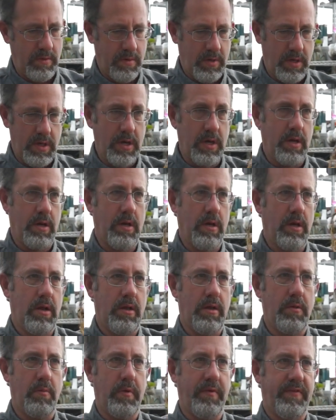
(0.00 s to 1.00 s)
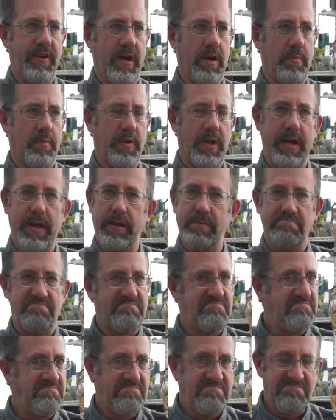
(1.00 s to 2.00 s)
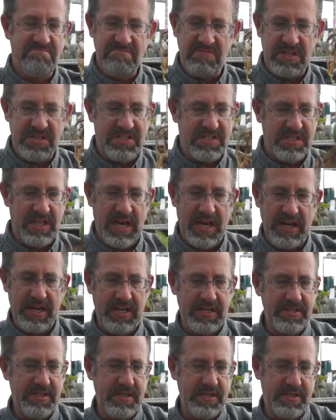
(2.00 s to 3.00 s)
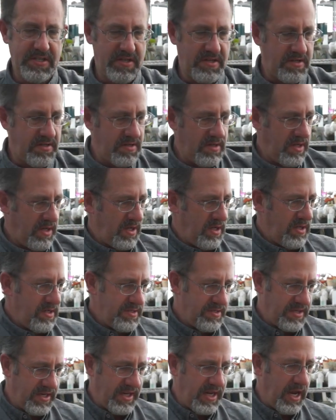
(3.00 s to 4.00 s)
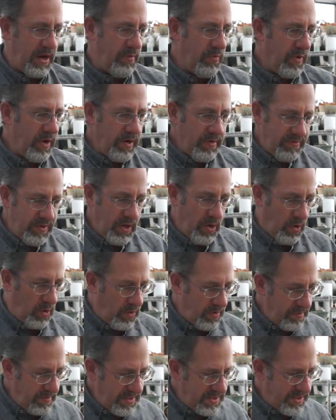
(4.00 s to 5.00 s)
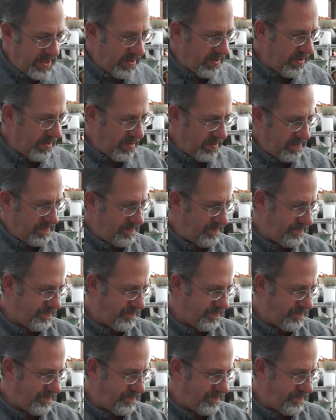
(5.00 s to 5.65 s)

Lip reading: Okay, and then we've got a plant. It's that easy to get rid of the old material.